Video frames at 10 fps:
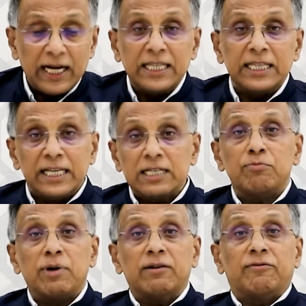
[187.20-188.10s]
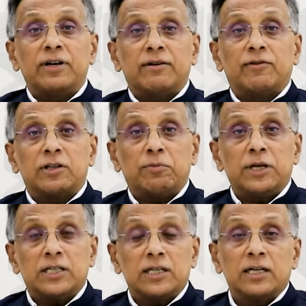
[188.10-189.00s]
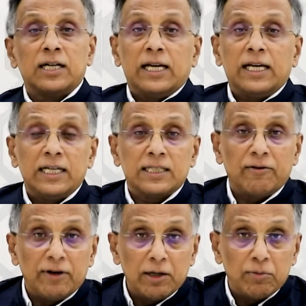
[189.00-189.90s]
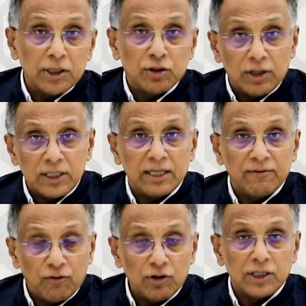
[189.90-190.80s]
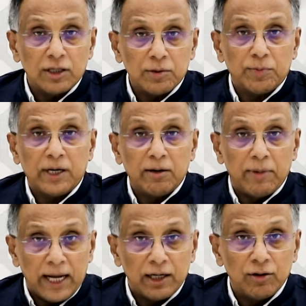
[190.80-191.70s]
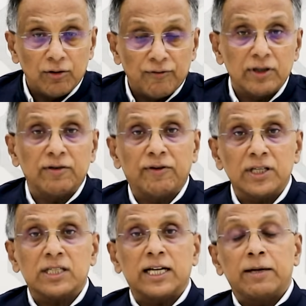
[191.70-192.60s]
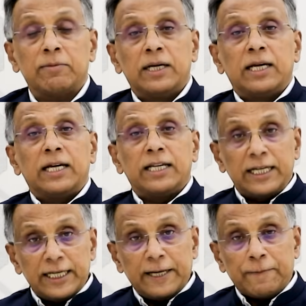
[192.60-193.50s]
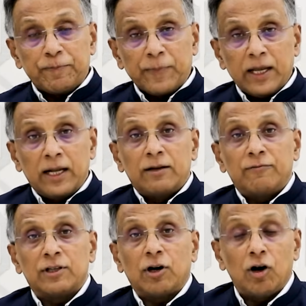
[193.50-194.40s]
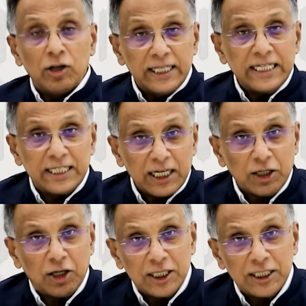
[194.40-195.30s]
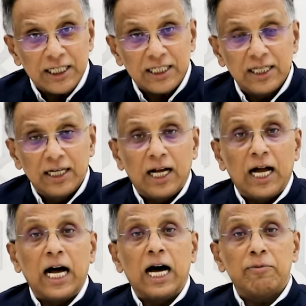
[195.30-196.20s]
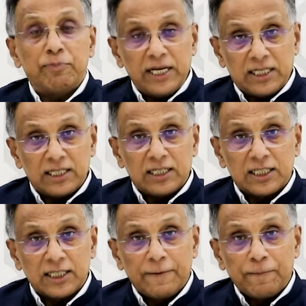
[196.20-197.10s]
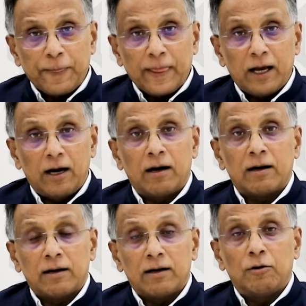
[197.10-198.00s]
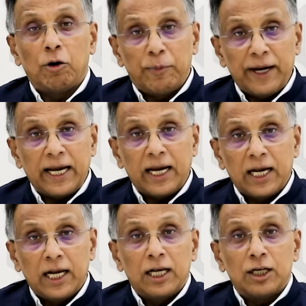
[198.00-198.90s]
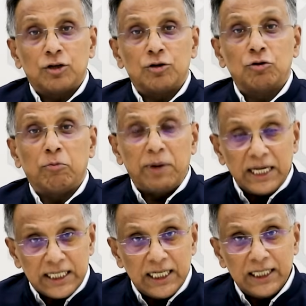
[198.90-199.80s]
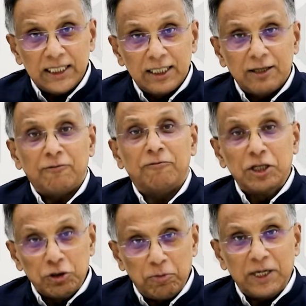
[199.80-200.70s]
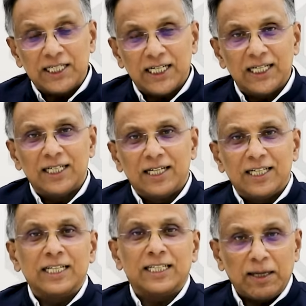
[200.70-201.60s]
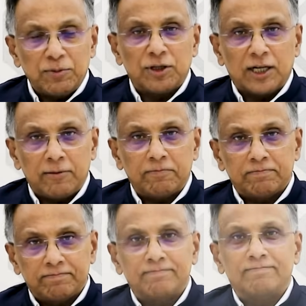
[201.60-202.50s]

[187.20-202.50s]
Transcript: And this benefit for the patient is available to us in Fortis Hospital, Bangalore, for the first time in India. With all these technologies, our patients are hoping to do better, will do better in times to come.